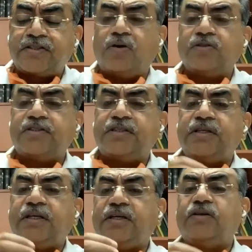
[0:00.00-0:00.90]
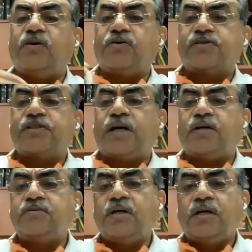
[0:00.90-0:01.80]
clothes. He goes
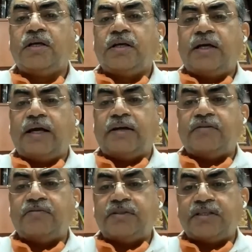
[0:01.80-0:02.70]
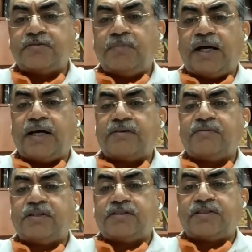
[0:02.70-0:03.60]
down with his bag
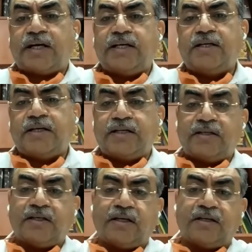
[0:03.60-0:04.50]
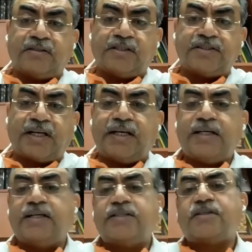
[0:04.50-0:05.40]
with the child, and the
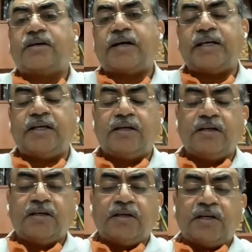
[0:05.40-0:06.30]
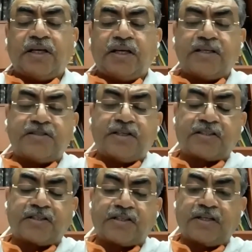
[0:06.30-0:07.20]
child is crying. He's
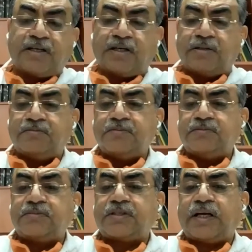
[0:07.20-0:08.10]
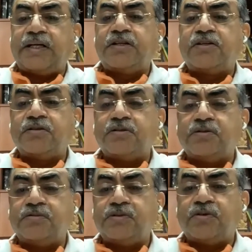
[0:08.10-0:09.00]
just trying
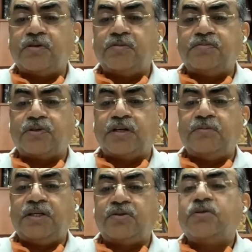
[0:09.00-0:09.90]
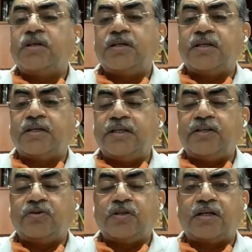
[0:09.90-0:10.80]
to put him into
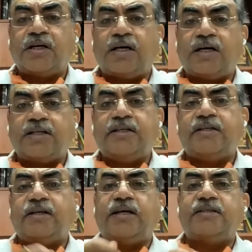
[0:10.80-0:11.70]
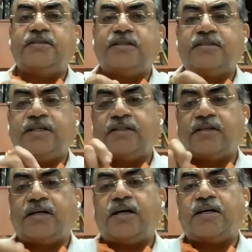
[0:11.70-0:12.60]
the car. He realizes that
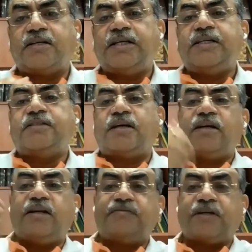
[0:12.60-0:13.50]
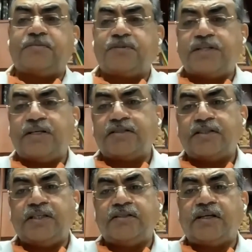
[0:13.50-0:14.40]
the car keys are left
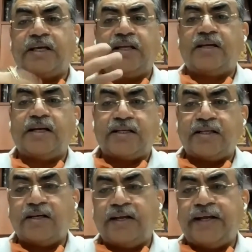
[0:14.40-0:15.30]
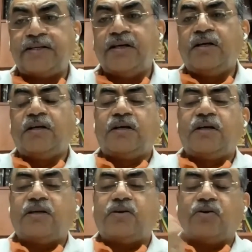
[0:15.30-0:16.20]
upstairs. He's again getting late.
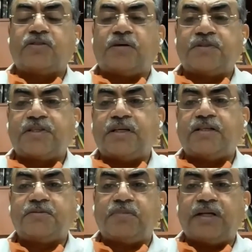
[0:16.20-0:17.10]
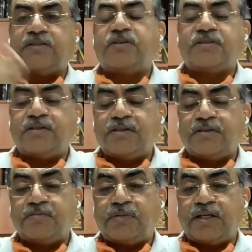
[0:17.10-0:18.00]
He goes upstairs, brings
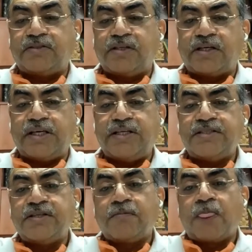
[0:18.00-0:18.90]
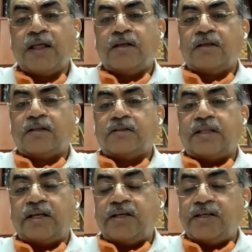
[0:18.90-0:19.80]
the keys.
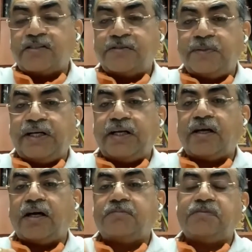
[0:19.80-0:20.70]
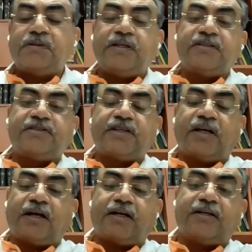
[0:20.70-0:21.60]
Then he's speeding up. He's
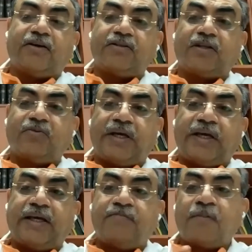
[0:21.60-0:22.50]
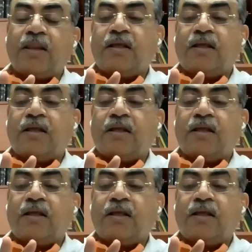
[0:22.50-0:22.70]
challaned on the way.